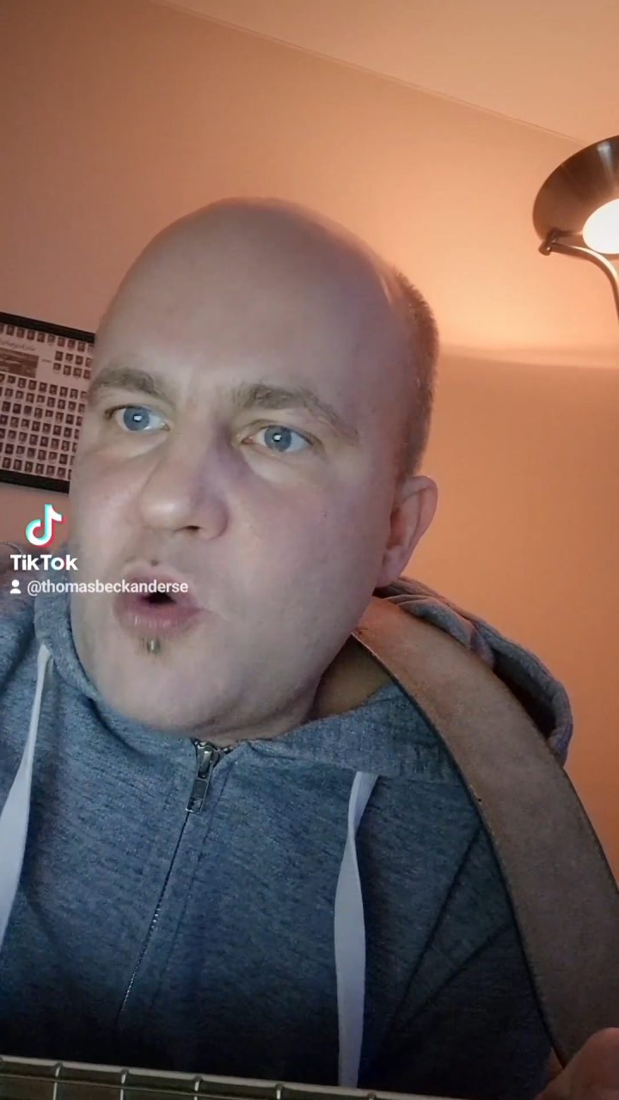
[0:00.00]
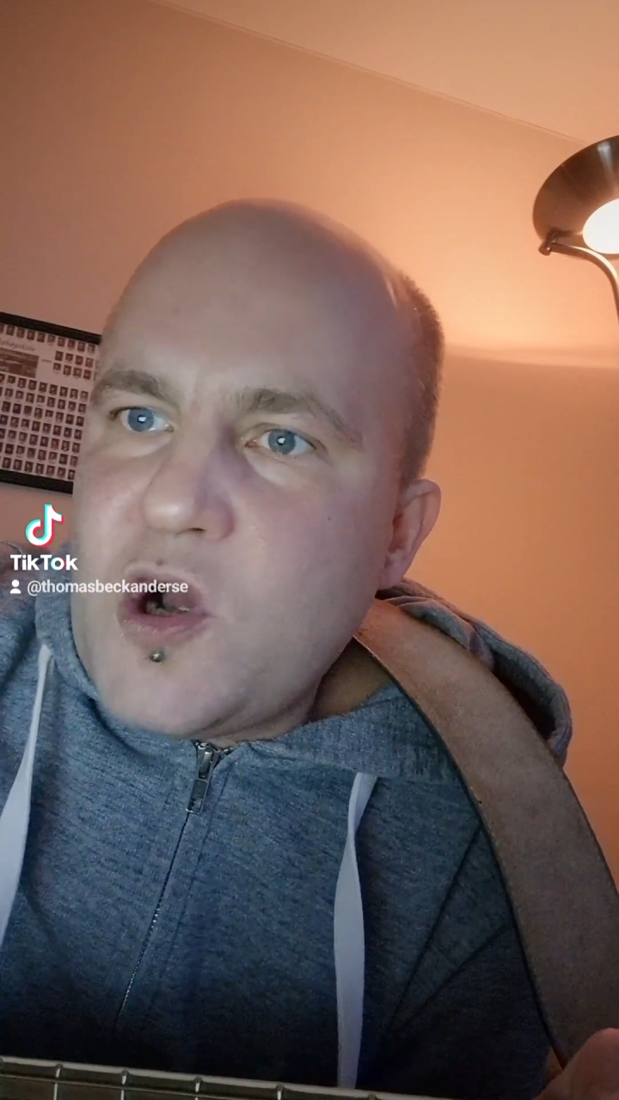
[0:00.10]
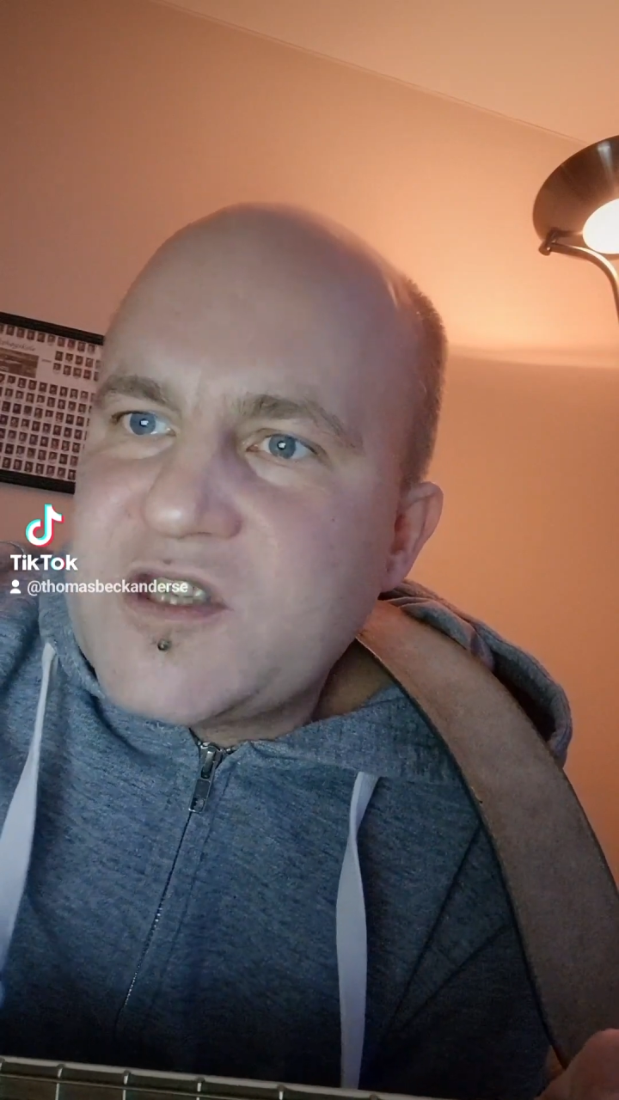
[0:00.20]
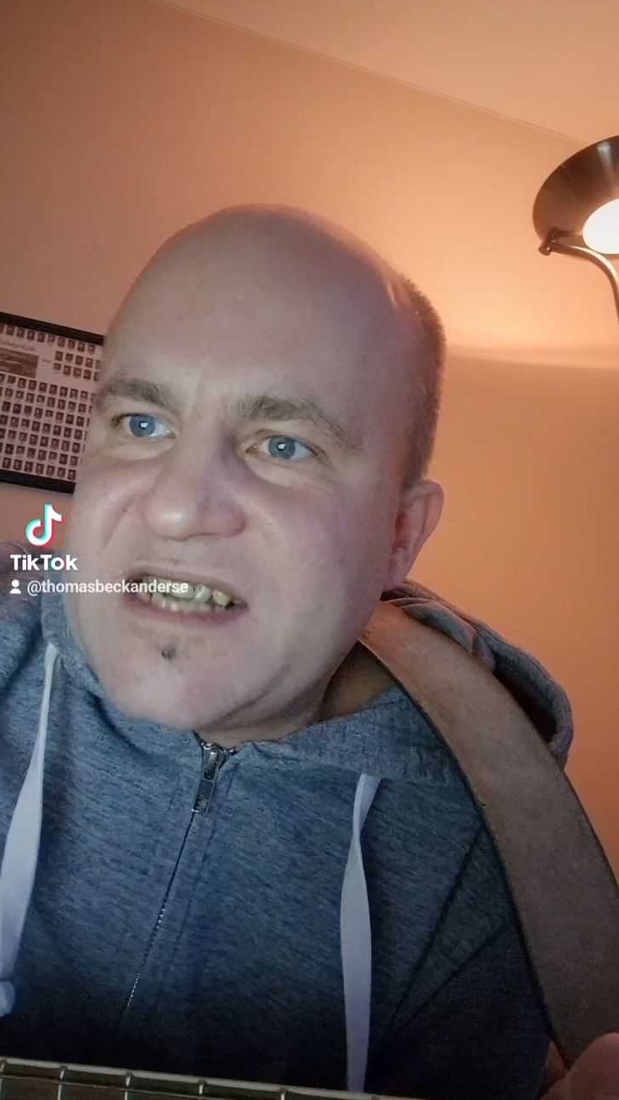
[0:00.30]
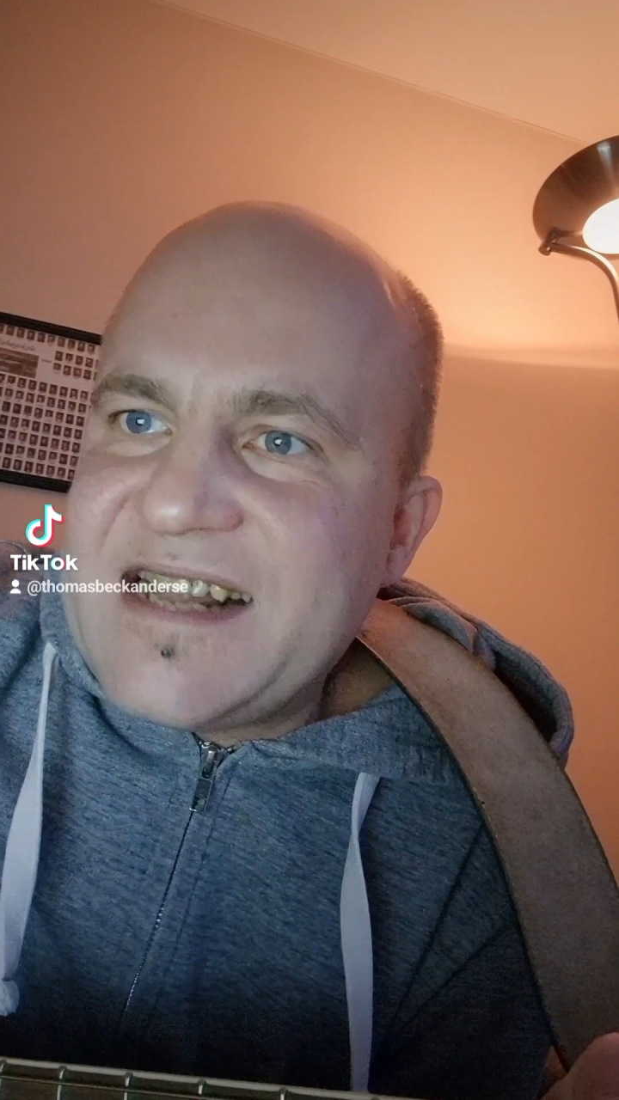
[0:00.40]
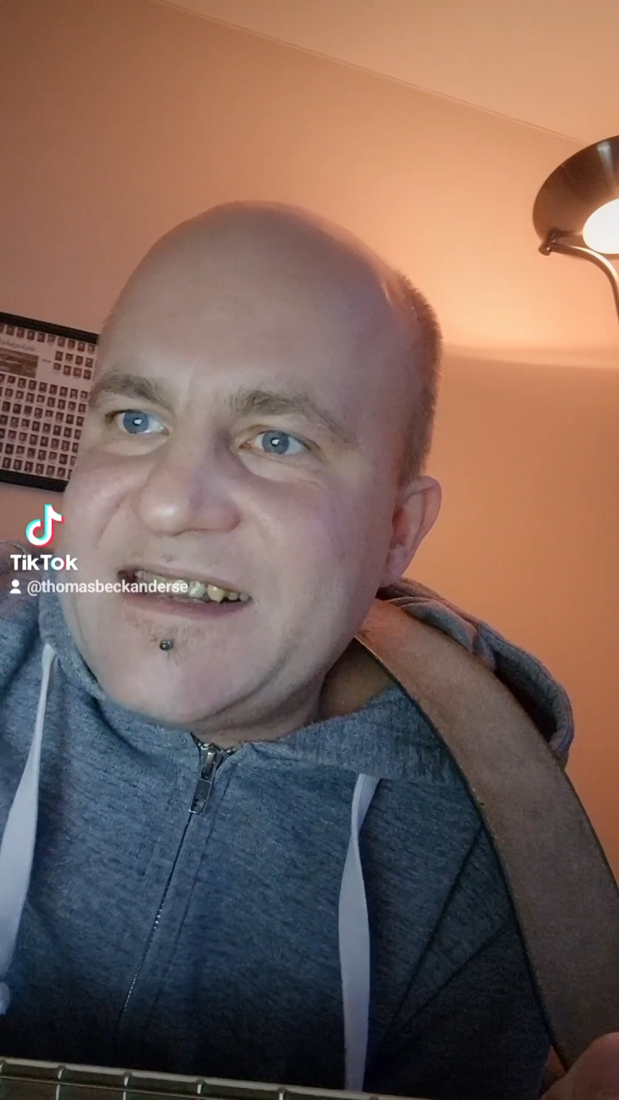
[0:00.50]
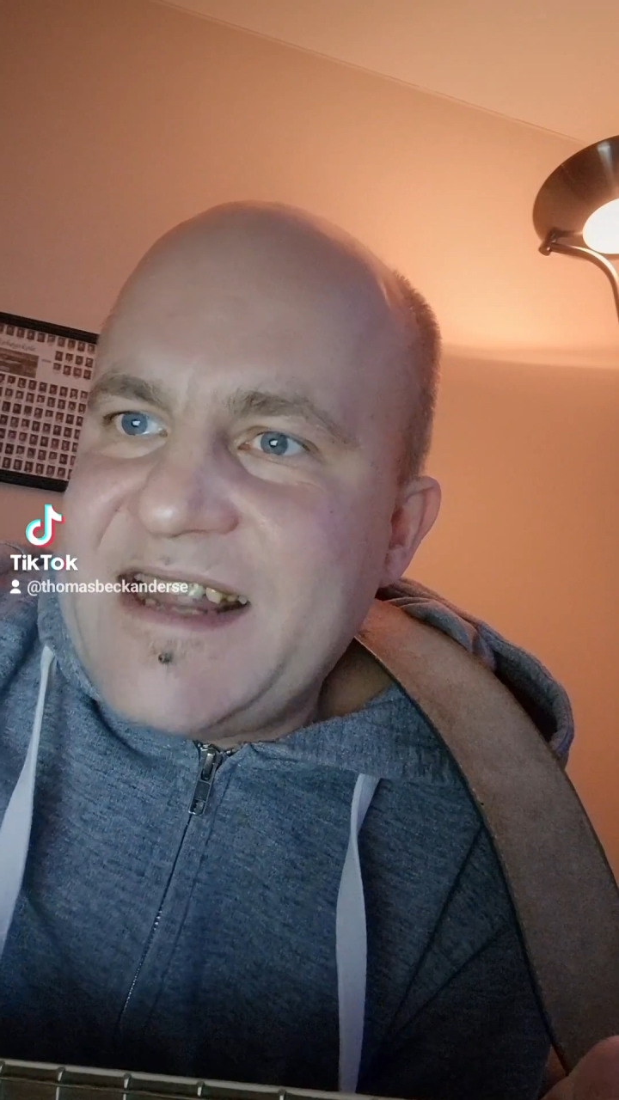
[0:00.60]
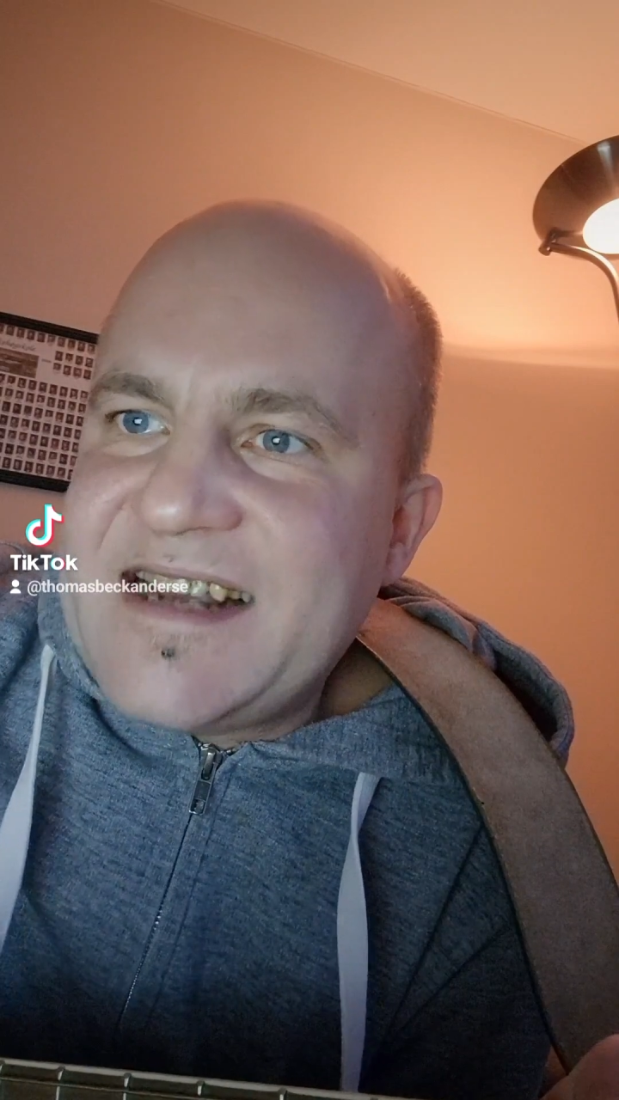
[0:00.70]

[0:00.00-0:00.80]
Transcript: was an